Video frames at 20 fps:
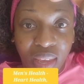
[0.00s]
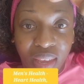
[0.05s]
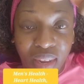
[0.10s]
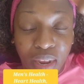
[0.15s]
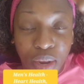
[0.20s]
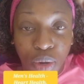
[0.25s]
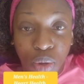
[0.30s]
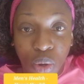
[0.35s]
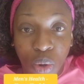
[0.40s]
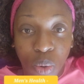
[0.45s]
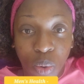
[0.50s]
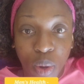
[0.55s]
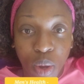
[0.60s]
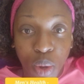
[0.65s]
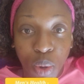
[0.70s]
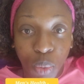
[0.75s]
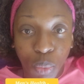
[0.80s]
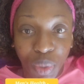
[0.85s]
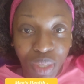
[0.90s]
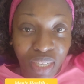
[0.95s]
And I know
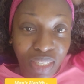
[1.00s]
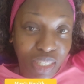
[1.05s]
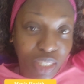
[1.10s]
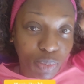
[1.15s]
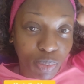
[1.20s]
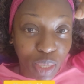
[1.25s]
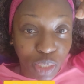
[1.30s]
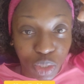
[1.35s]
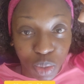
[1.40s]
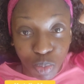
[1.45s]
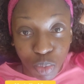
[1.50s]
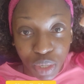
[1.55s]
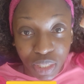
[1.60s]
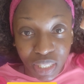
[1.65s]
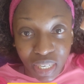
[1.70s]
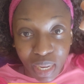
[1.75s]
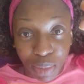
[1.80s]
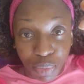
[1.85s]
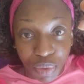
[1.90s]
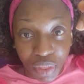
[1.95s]
we need to spend some more
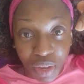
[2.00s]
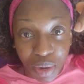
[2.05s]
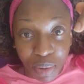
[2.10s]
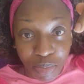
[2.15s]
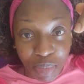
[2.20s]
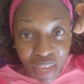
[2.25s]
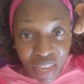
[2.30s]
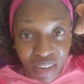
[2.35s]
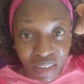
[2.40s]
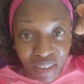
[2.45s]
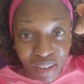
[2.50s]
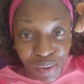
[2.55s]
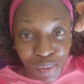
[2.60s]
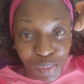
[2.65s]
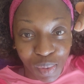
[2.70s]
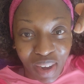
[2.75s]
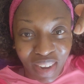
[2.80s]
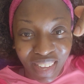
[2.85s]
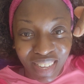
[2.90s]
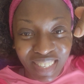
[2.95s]
time with our men,
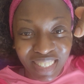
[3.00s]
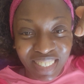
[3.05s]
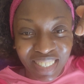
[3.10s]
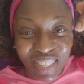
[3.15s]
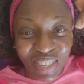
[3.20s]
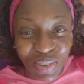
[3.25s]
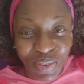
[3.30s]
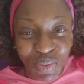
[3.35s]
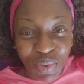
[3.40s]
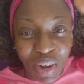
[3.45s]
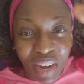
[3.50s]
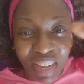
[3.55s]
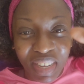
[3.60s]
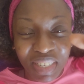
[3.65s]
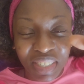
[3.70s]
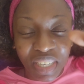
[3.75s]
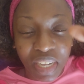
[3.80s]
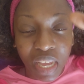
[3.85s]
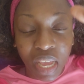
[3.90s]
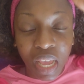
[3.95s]
right?
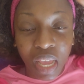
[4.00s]
Right.